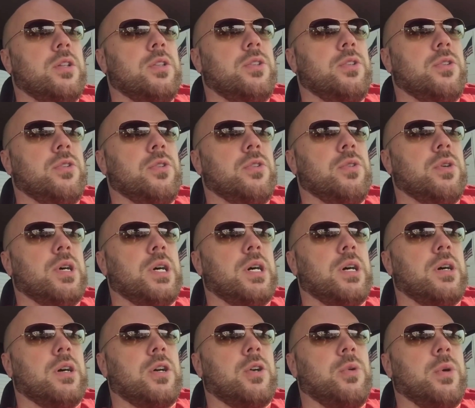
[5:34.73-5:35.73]
do
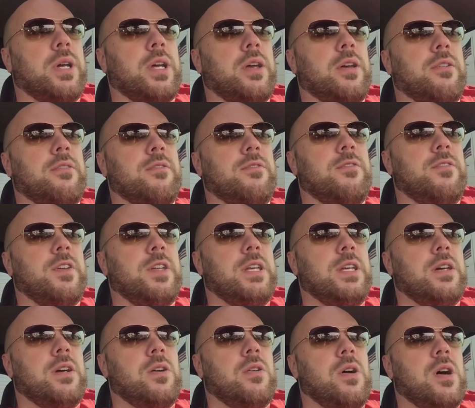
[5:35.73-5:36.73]
a quick
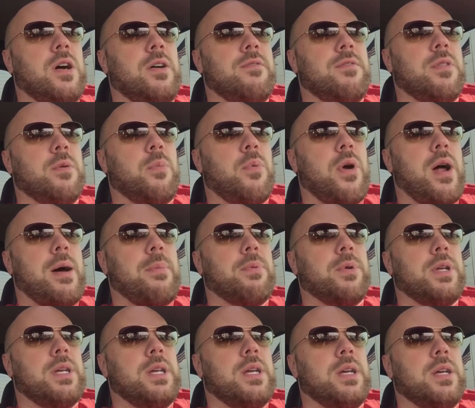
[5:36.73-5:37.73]
video of the
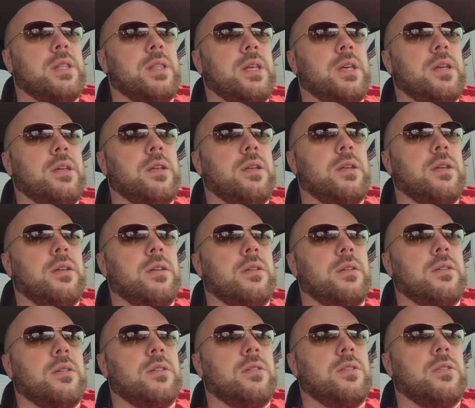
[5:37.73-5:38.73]
property, and then
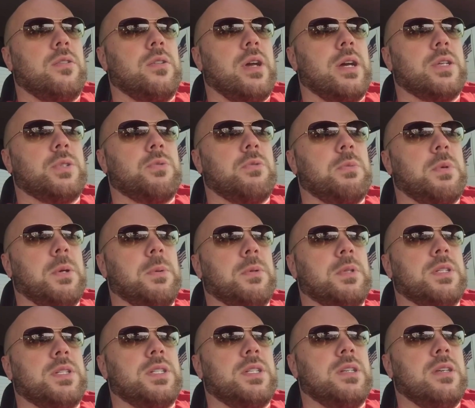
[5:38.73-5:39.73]
you guys will be able
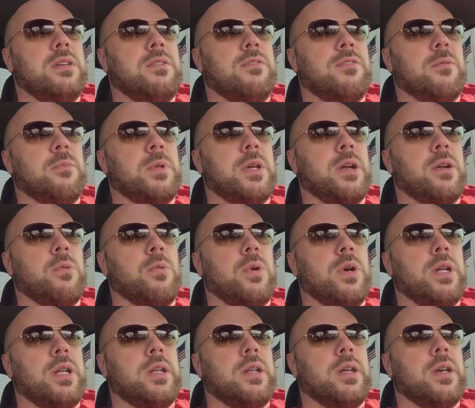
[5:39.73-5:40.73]
to see from there
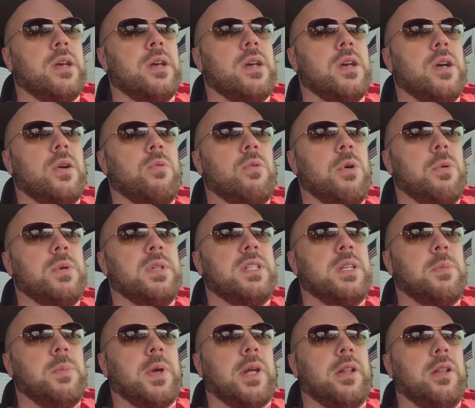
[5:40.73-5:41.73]
what we
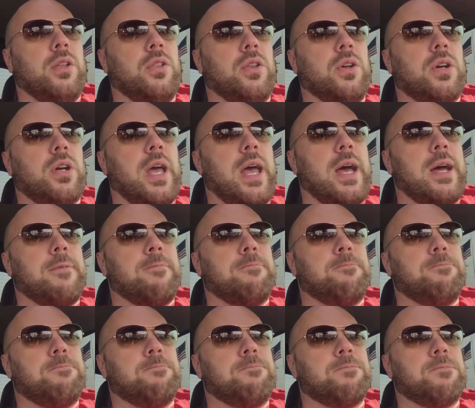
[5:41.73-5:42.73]
typically look at.
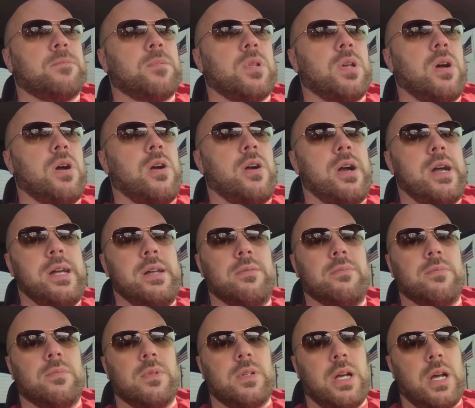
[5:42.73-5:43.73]
All right,
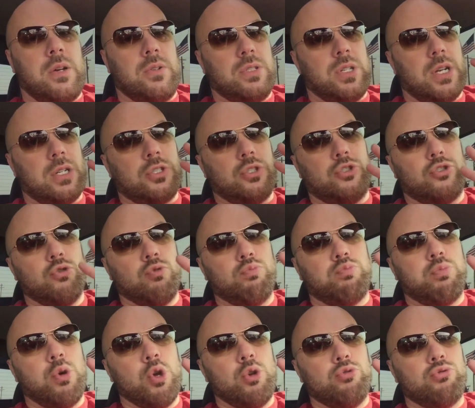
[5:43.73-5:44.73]
I'll talk to you soon.
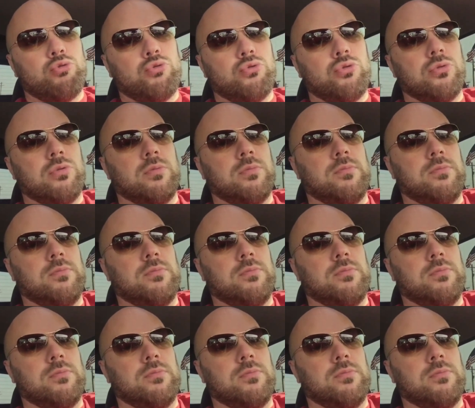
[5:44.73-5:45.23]
Peace.